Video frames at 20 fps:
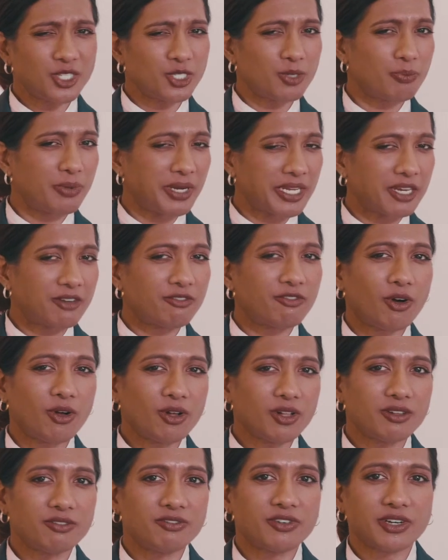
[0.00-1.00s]
to bring in
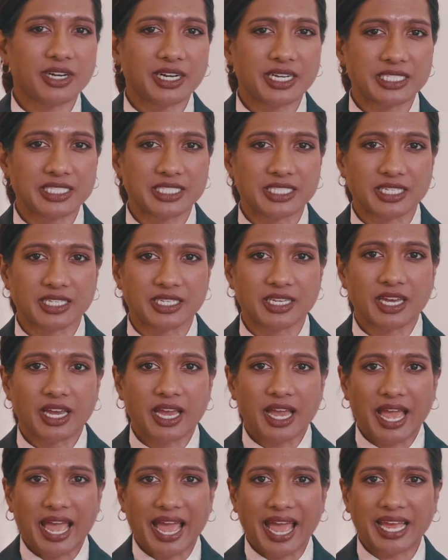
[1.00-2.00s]
vocal variety
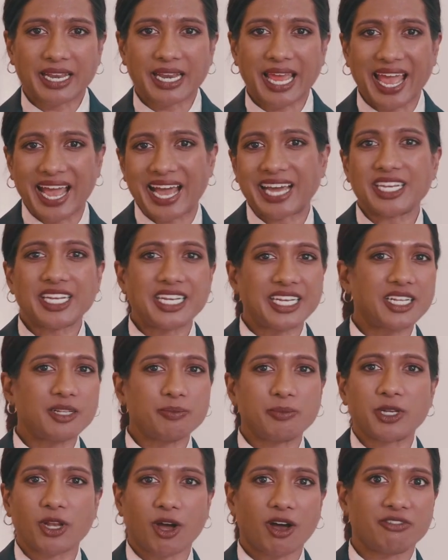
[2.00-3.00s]
and add a little
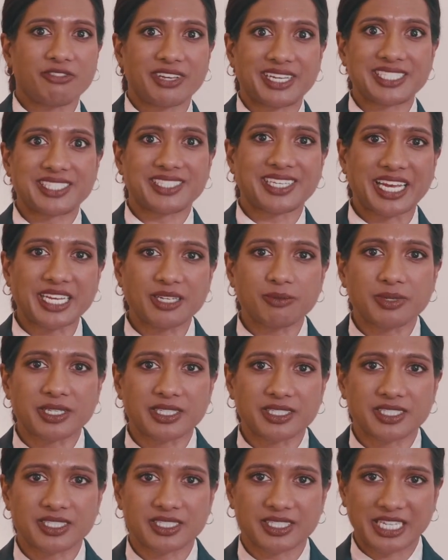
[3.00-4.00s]
bit of
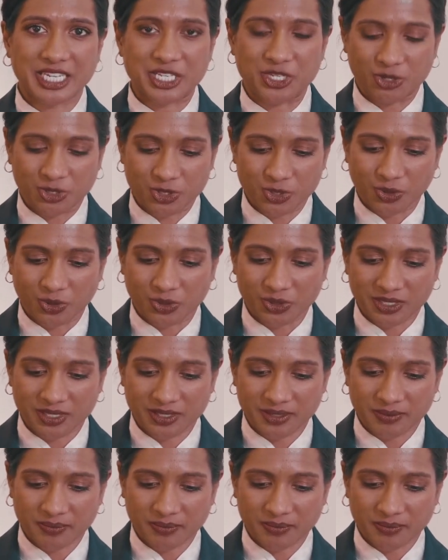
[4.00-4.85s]
excitement in your talk.